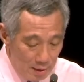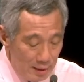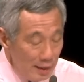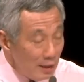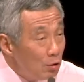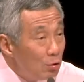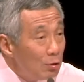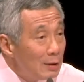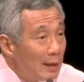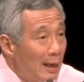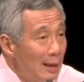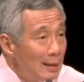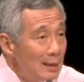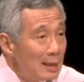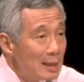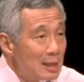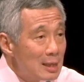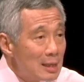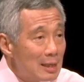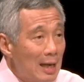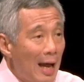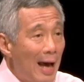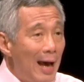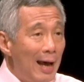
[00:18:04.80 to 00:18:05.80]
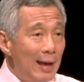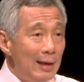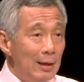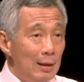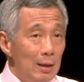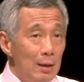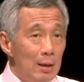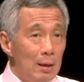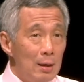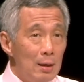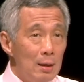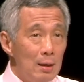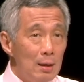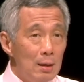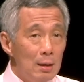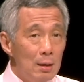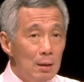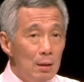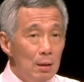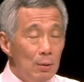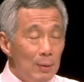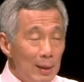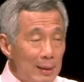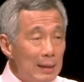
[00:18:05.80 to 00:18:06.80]
They don't understand
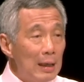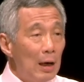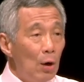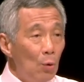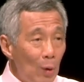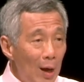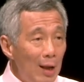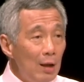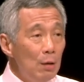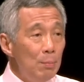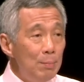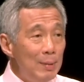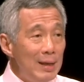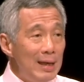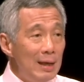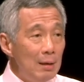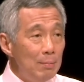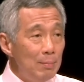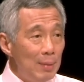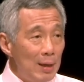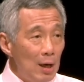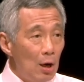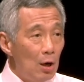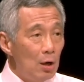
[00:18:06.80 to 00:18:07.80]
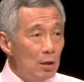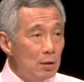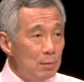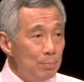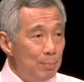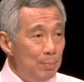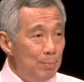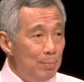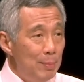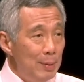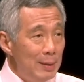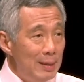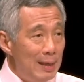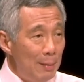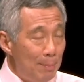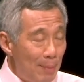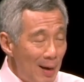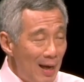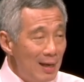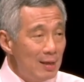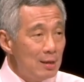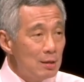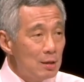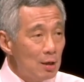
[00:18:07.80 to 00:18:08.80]
what our well-being beyond
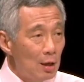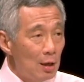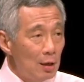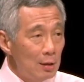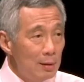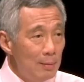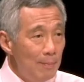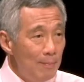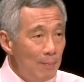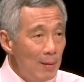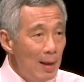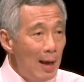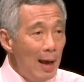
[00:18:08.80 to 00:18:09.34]
depends on,